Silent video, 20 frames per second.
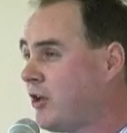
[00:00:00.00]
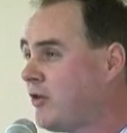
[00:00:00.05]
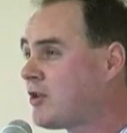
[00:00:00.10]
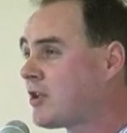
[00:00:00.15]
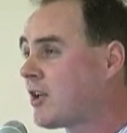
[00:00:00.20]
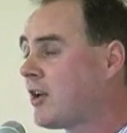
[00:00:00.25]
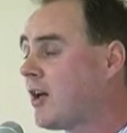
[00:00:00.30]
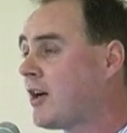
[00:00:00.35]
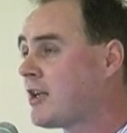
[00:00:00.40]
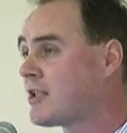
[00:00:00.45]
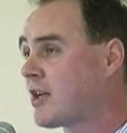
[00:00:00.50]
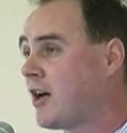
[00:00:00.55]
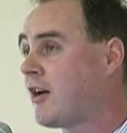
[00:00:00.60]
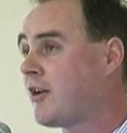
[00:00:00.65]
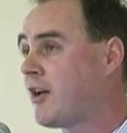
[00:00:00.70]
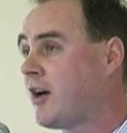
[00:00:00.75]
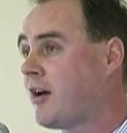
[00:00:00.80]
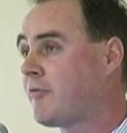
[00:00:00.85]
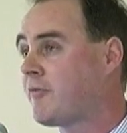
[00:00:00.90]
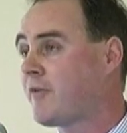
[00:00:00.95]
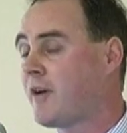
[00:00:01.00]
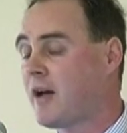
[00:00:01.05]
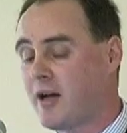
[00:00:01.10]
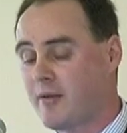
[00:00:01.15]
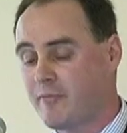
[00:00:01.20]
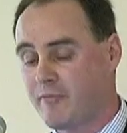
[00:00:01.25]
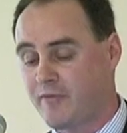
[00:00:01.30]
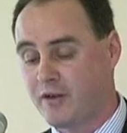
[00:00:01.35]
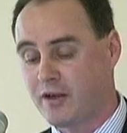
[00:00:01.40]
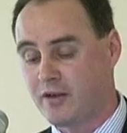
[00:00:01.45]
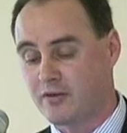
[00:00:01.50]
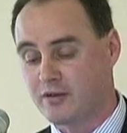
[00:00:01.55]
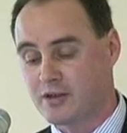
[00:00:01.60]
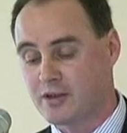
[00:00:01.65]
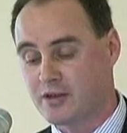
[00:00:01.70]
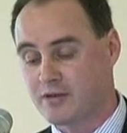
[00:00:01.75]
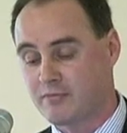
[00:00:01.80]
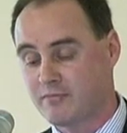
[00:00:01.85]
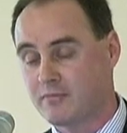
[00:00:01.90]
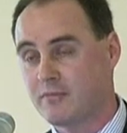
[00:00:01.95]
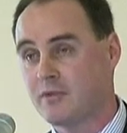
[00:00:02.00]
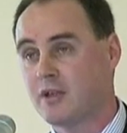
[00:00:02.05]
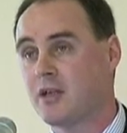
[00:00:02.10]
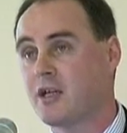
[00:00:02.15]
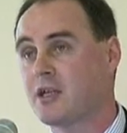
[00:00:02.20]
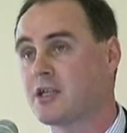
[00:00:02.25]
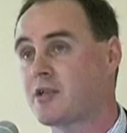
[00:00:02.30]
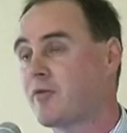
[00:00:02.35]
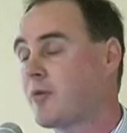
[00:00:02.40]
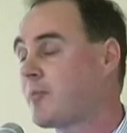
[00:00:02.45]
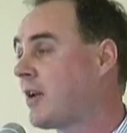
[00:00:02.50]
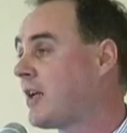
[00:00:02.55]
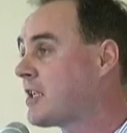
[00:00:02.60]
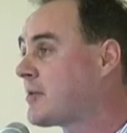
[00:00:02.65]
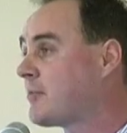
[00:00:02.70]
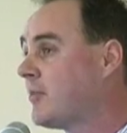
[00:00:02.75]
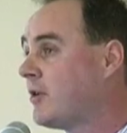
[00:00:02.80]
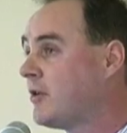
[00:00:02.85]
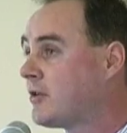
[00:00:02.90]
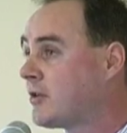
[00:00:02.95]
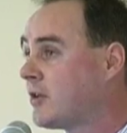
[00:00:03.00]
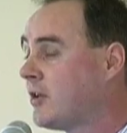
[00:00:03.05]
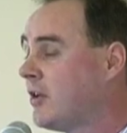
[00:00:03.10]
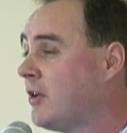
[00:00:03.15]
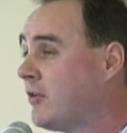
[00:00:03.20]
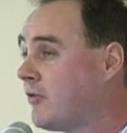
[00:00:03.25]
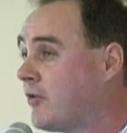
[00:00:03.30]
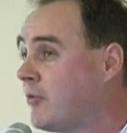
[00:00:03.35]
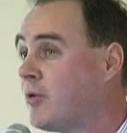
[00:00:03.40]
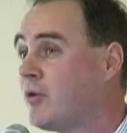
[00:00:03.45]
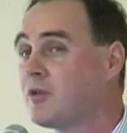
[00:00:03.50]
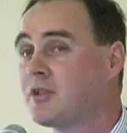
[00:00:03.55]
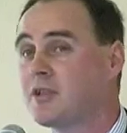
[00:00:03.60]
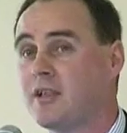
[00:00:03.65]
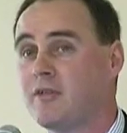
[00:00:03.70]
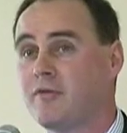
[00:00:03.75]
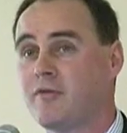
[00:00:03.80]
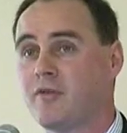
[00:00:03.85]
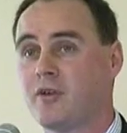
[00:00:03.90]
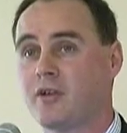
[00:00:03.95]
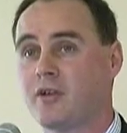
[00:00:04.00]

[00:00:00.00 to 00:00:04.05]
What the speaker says: we utilise on our farm fields as a replacement for bought-in